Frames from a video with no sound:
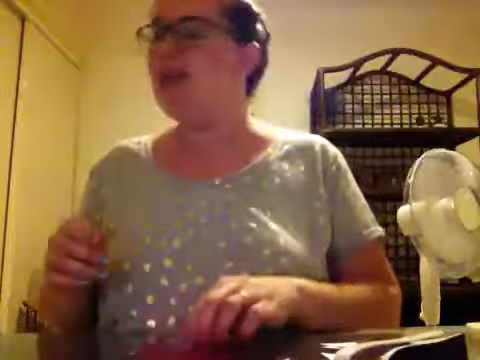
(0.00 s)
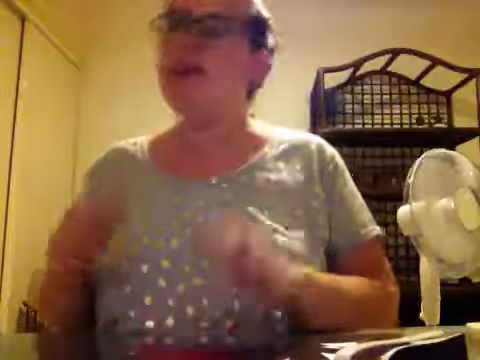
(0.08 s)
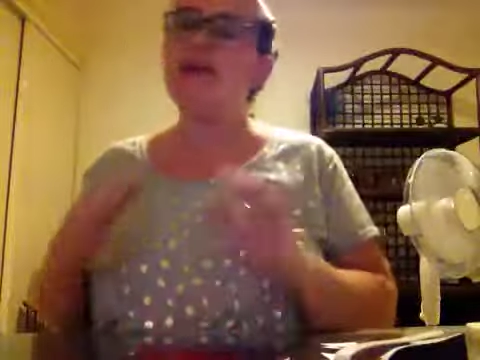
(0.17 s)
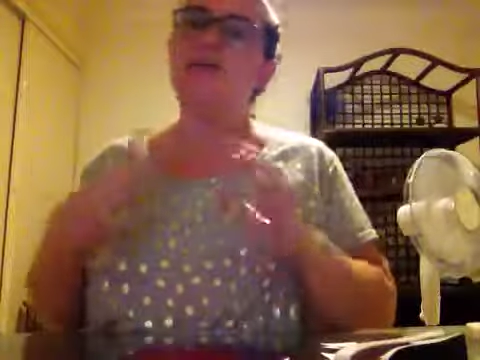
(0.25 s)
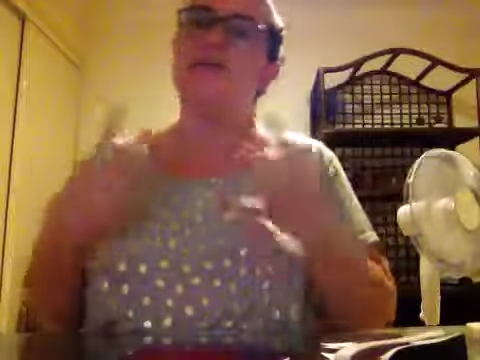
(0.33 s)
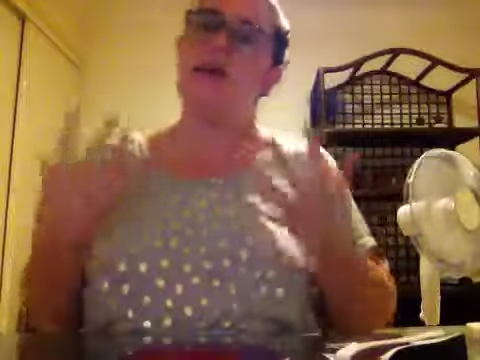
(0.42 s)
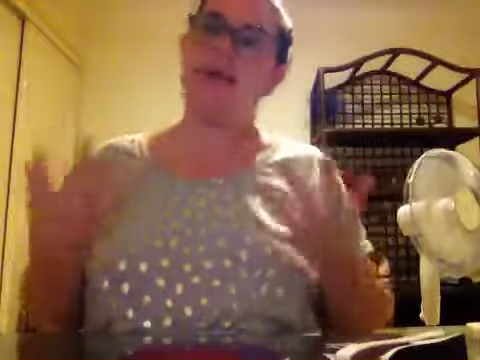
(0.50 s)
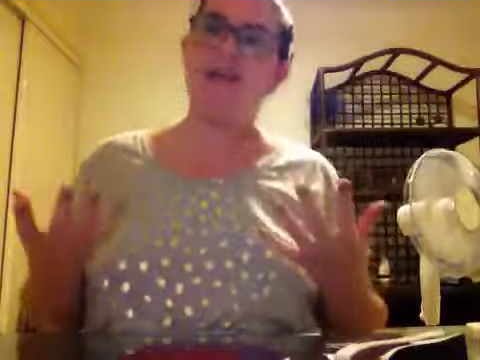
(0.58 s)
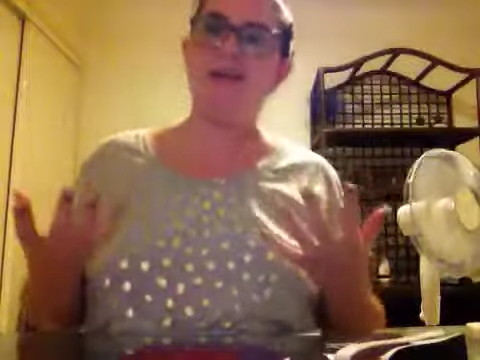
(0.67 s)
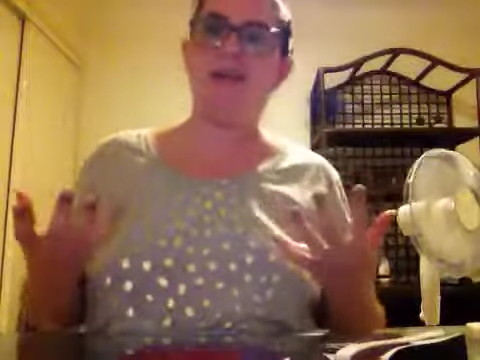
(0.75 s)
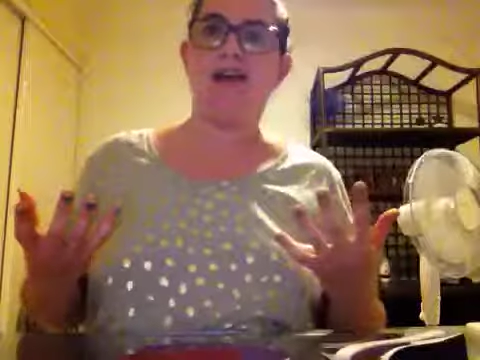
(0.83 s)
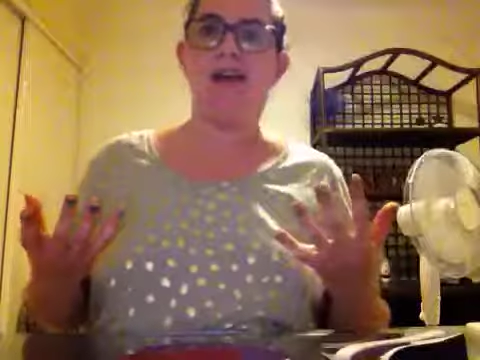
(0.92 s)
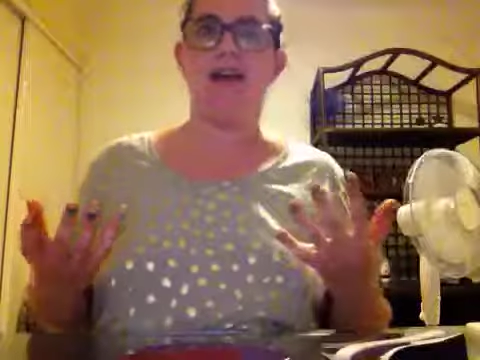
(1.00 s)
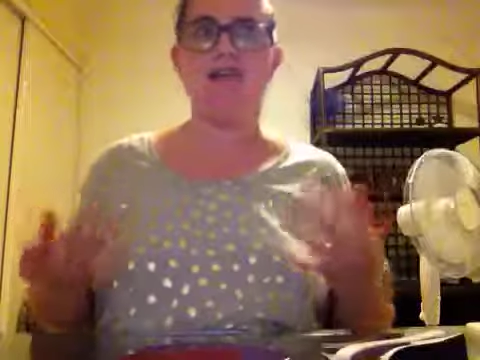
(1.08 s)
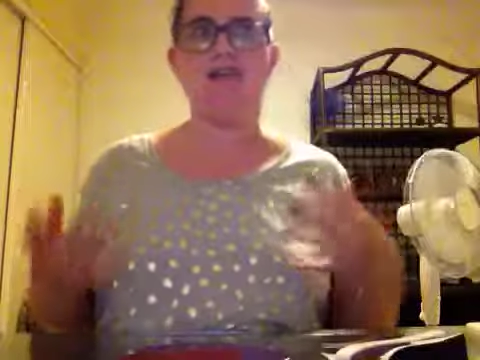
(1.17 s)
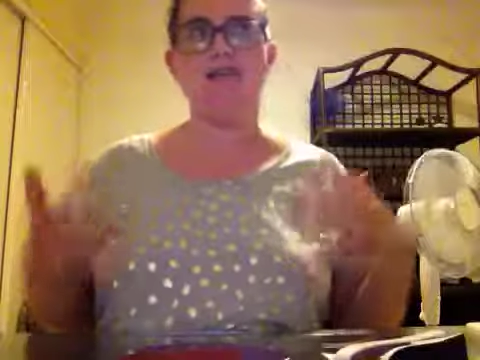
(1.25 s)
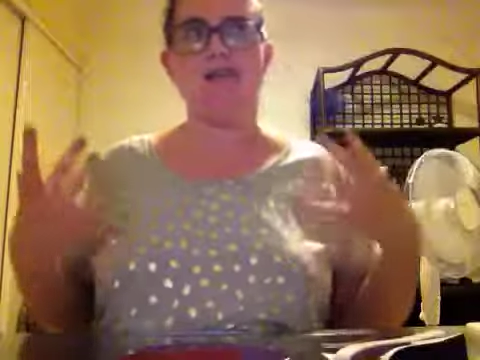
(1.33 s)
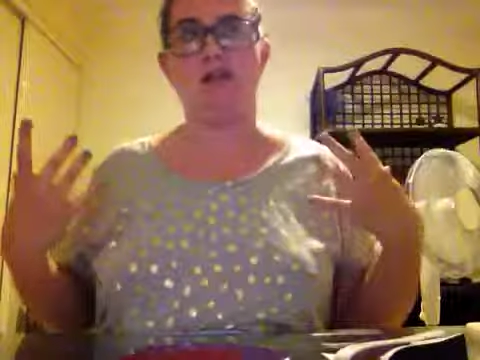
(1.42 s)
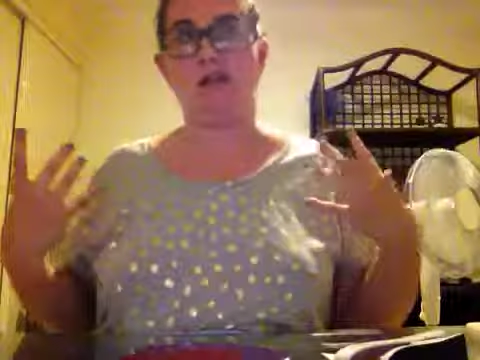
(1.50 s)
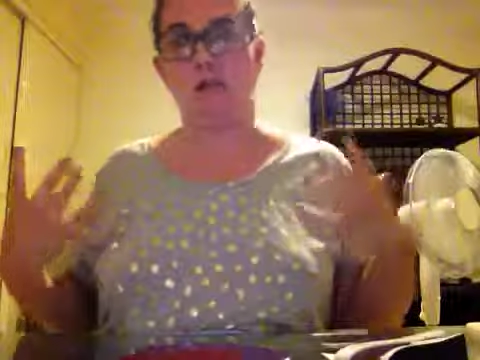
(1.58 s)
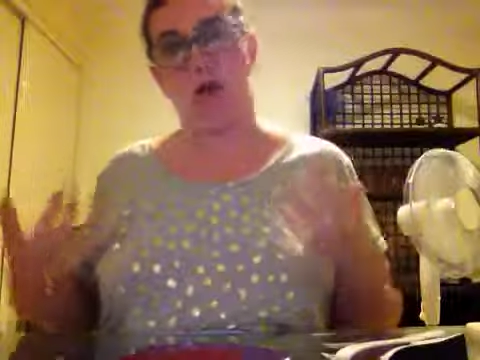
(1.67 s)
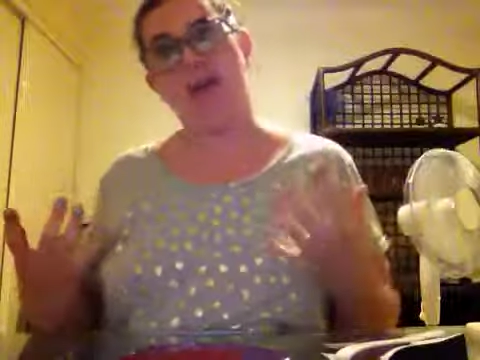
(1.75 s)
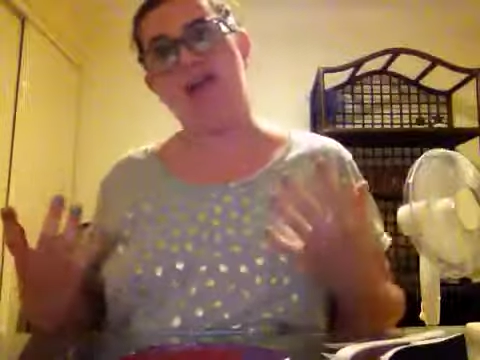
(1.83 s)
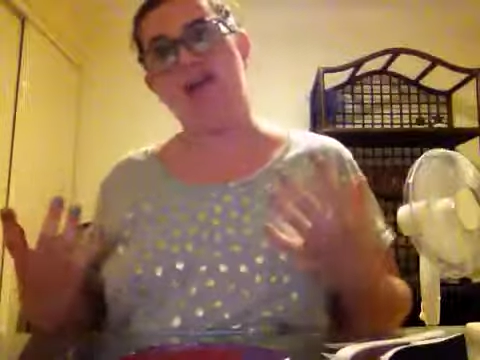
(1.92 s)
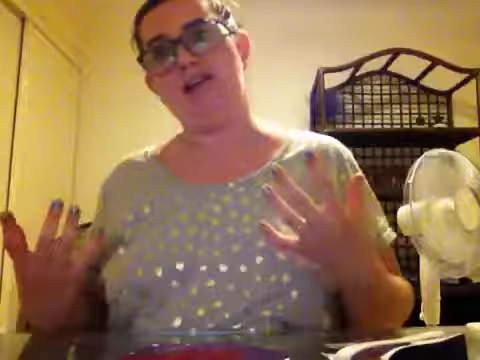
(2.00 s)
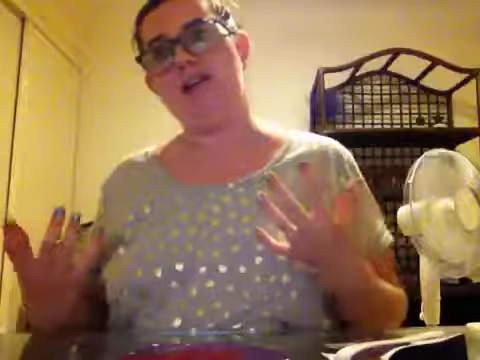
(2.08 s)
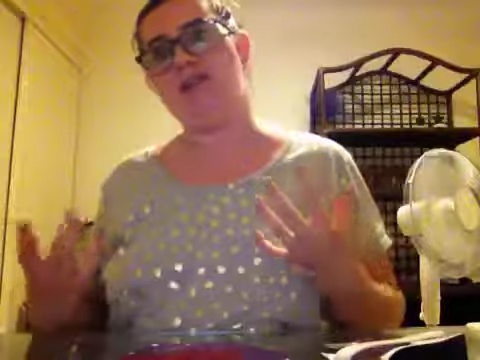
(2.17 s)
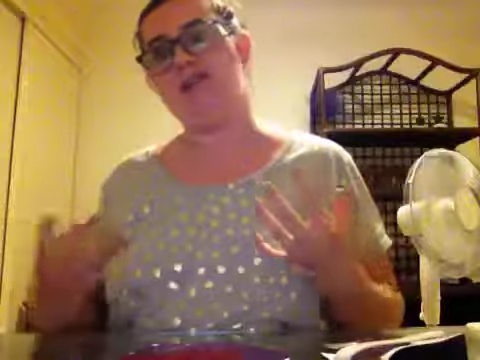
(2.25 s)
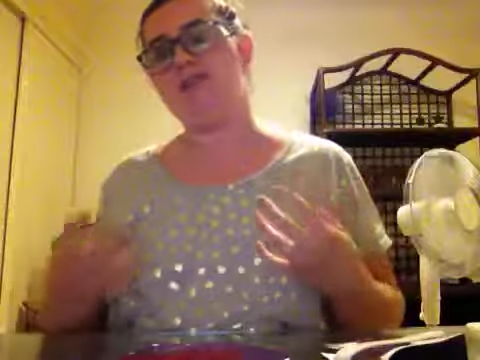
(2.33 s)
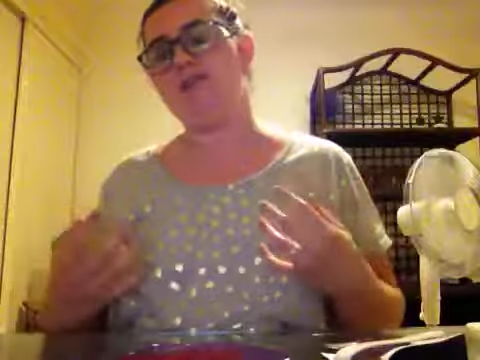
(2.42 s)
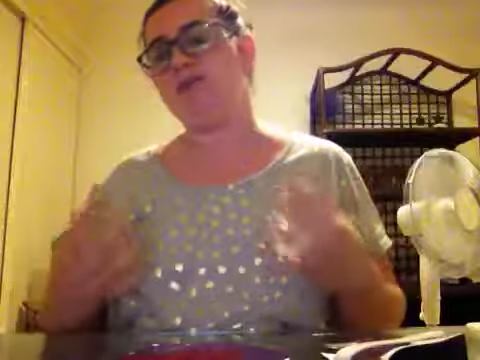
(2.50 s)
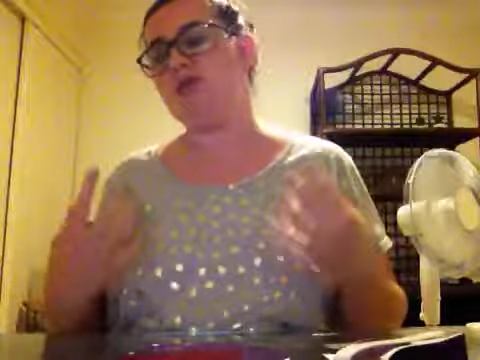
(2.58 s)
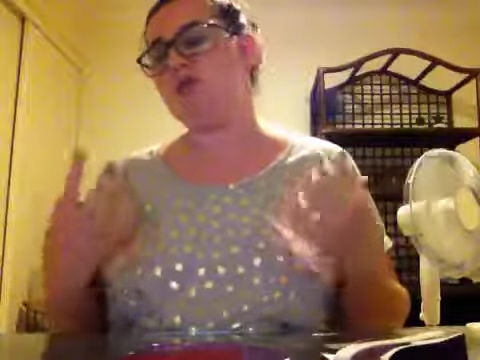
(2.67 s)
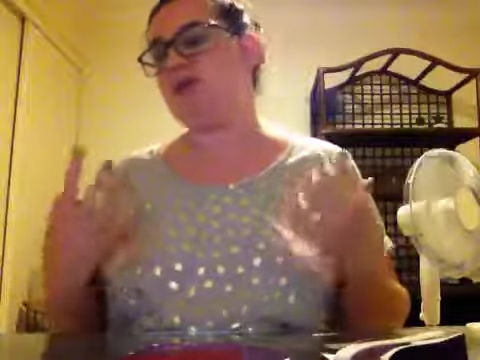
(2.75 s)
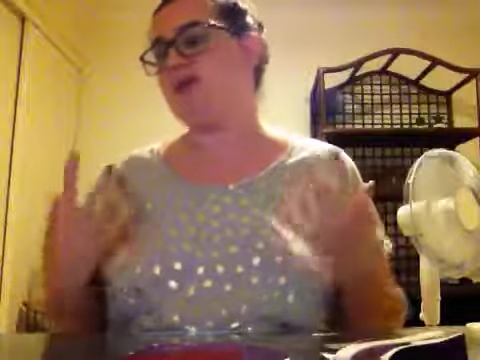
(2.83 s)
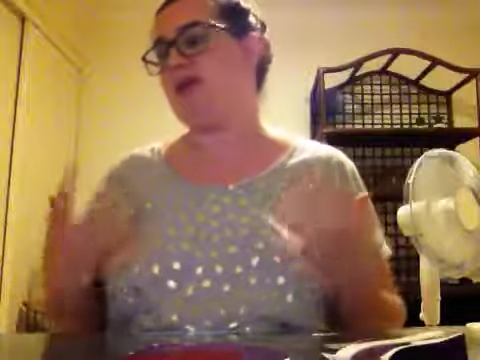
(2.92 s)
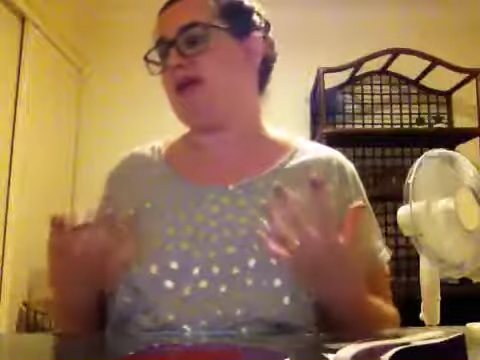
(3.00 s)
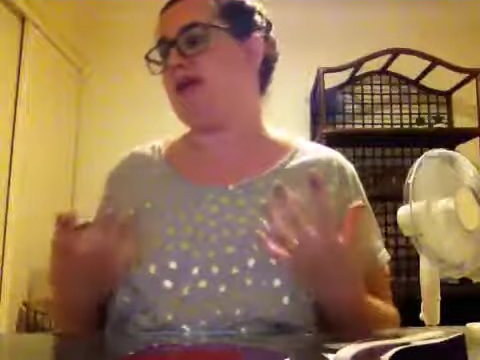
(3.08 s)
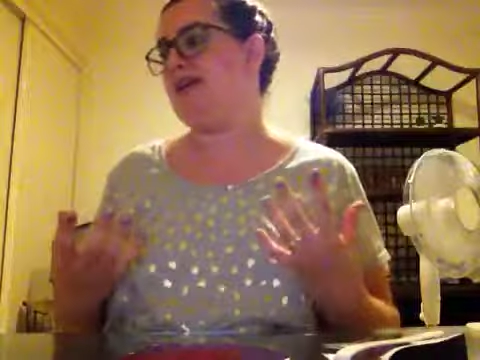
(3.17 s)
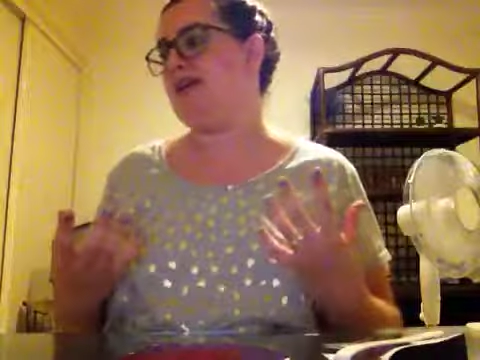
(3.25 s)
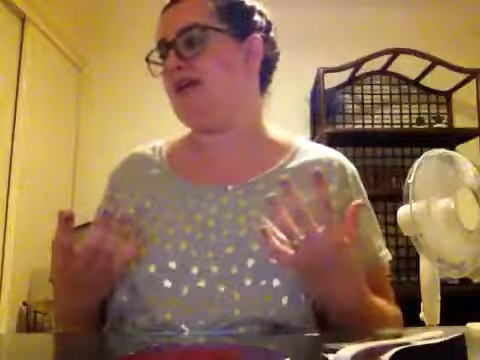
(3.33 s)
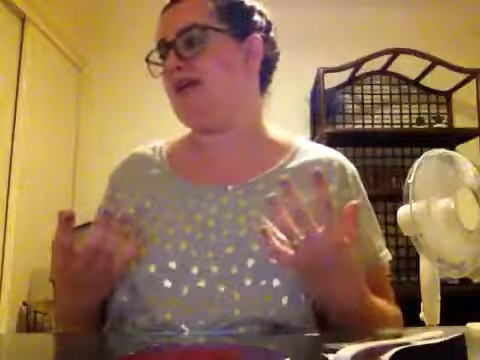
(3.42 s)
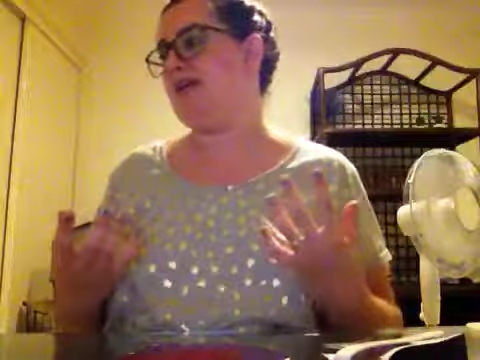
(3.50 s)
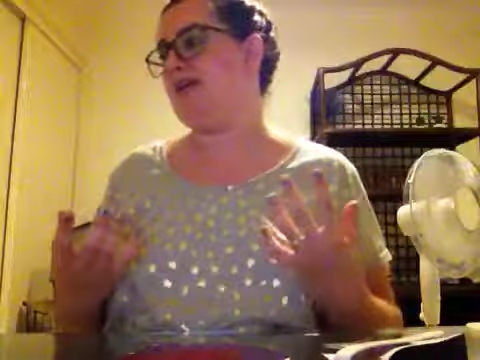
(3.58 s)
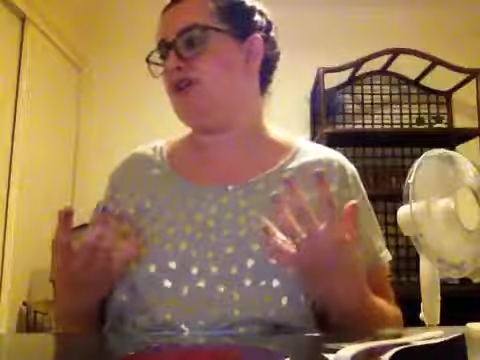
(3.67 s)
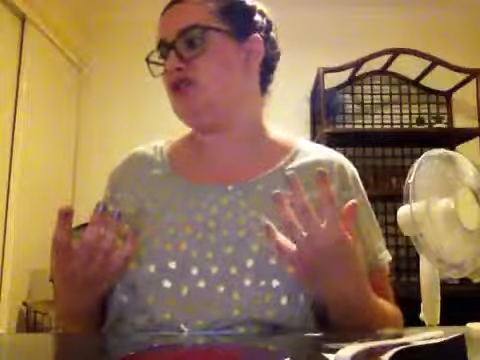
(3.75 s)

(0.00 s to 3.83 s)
like making cards instead of buying cards because when I make a card it